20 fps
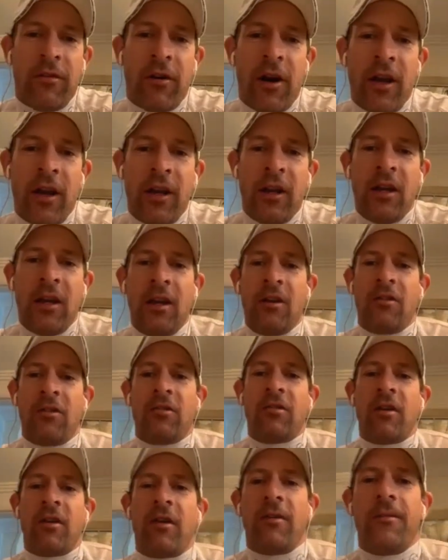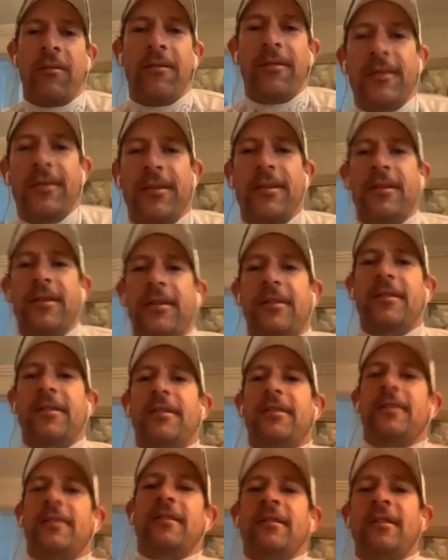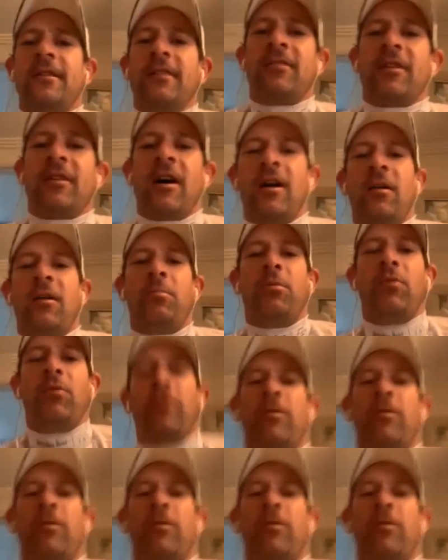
or 8 years. So it's hard to put